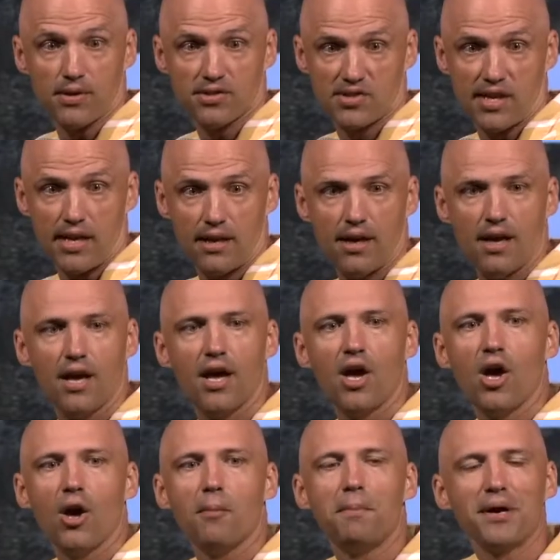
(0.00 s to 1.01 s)
said,
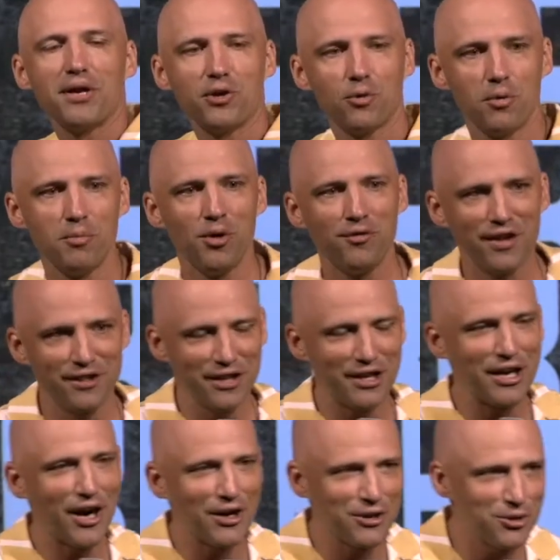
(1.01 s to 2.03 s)
but you're removing the
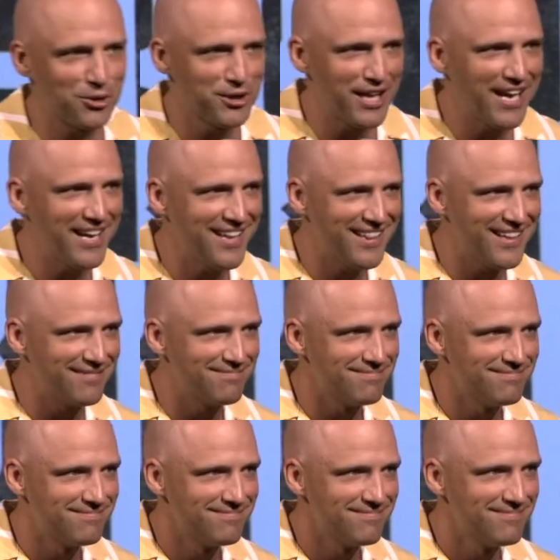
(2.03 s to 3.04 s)
God who created them.
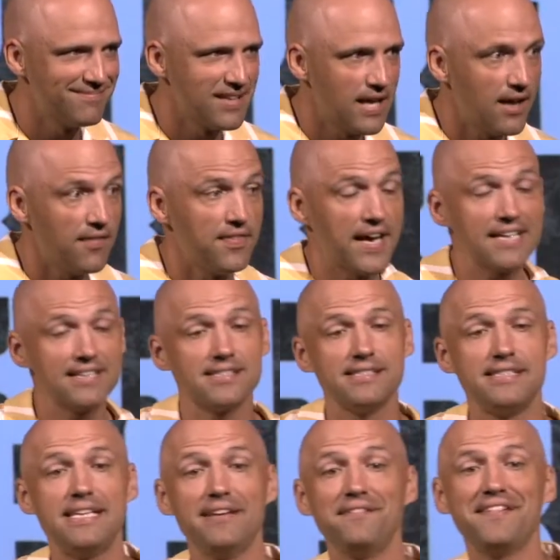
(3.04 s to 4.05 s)
That's
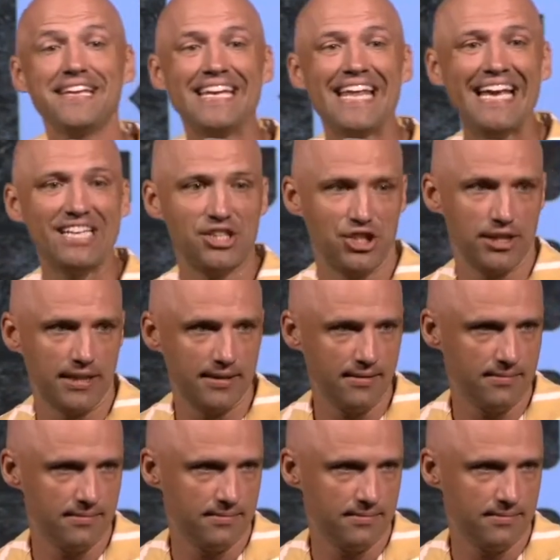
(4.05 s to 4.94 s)
divination.